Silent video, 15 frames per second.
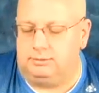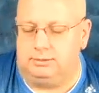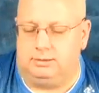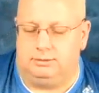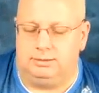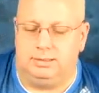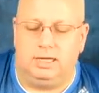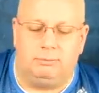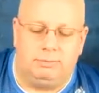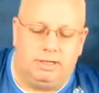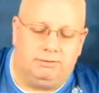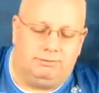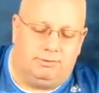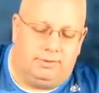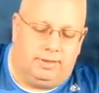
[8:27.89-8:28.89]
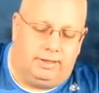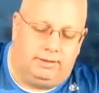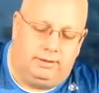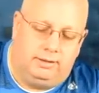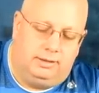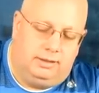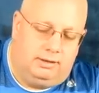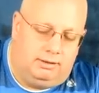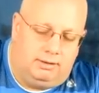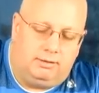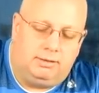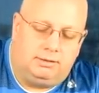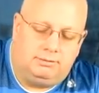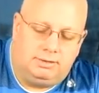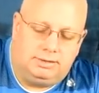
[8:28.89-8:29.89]
So it's not meant for that.
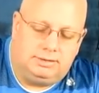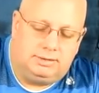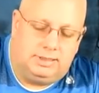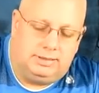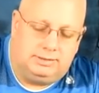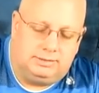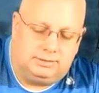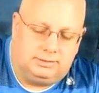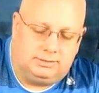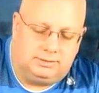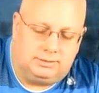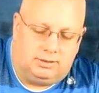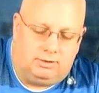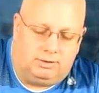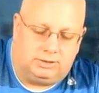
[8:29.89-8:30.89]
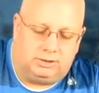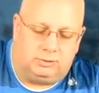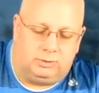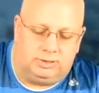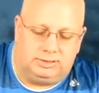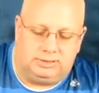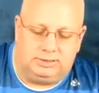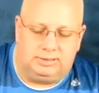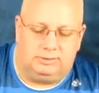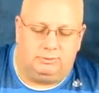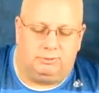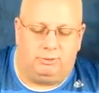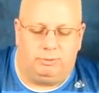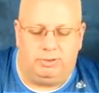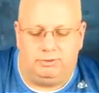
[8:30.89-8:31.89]
All of these lenses are exquisite
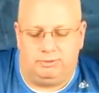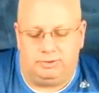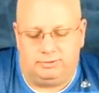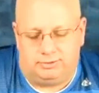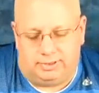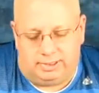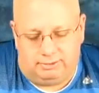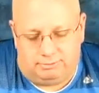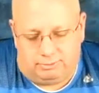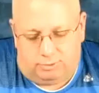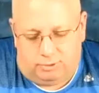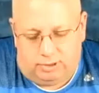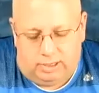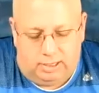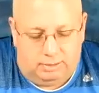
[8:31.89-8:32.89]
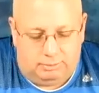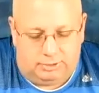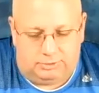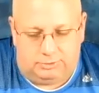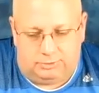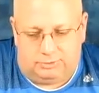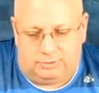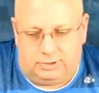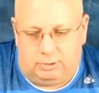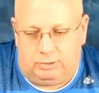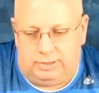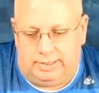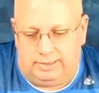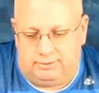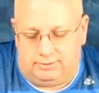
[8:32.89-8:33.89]
and for what they're designed for, but there is no
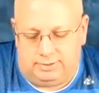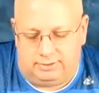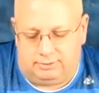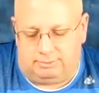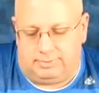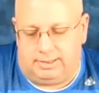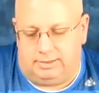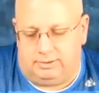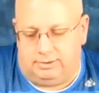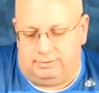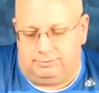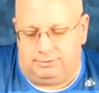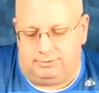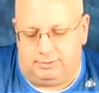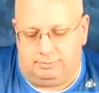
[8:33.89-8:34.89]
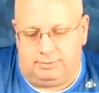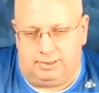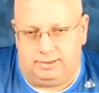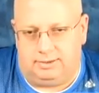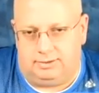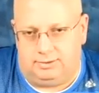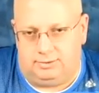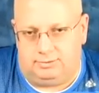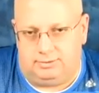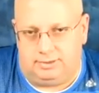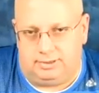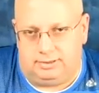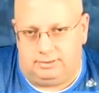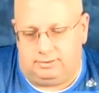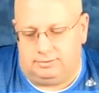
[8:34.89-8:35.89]
lens, it doesn't matter if it's something here you
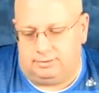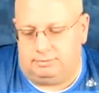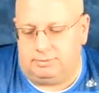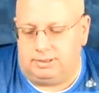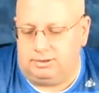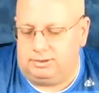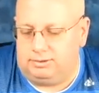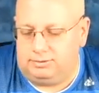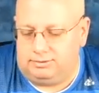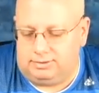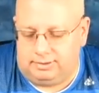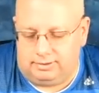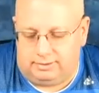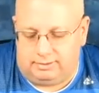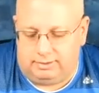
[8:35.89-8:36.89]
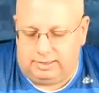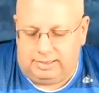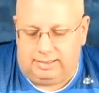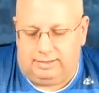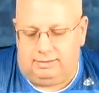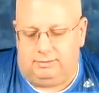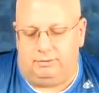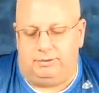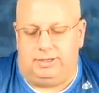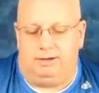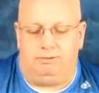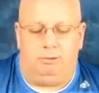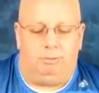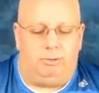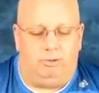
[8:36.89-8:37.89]
see or something you don't see here, they're
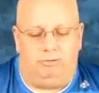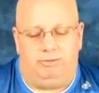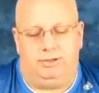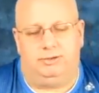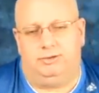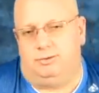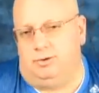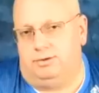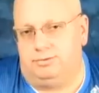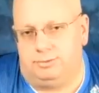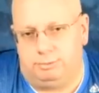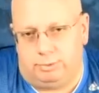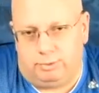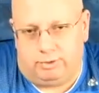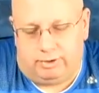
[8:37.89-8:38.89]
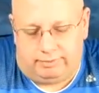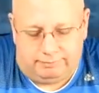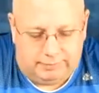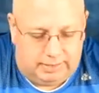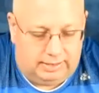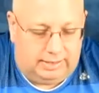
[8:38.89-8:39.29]
never perfect across the board.